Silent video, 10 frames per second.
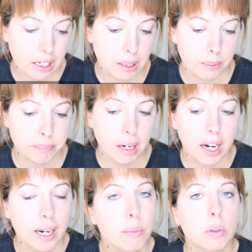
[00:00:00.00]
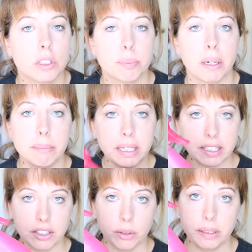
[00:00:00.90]
Um, I will spray my
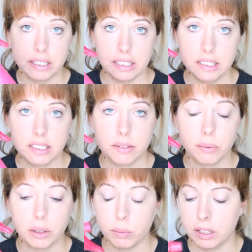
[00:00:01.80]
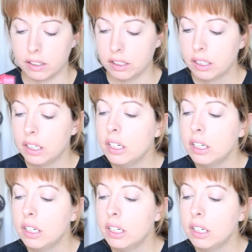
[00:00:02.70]
leather with this, with water,